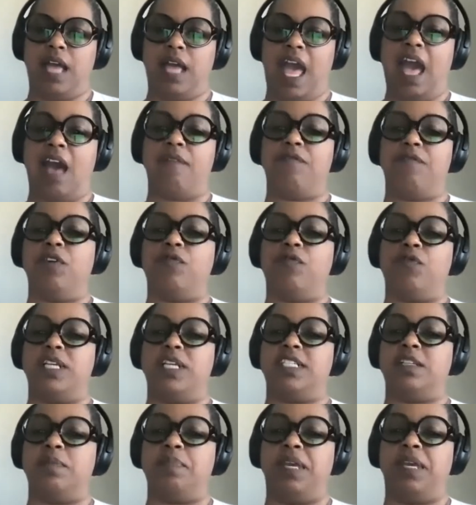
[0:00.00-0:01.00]
have your
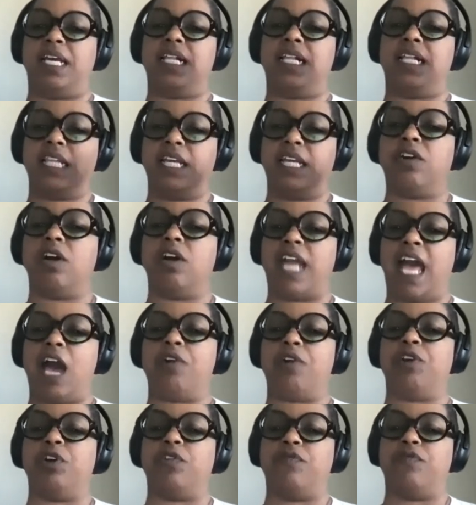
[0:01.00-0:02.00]
voice and be clear on
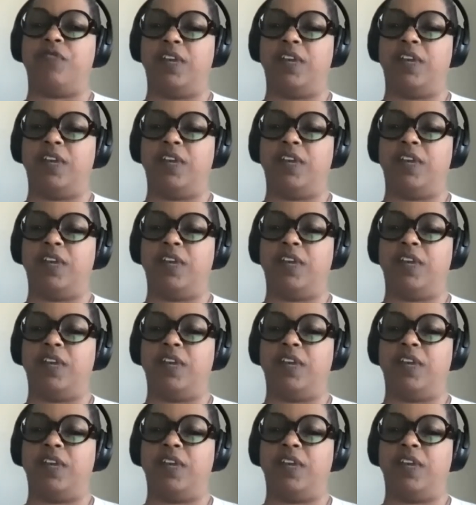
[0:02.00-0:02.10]
how you're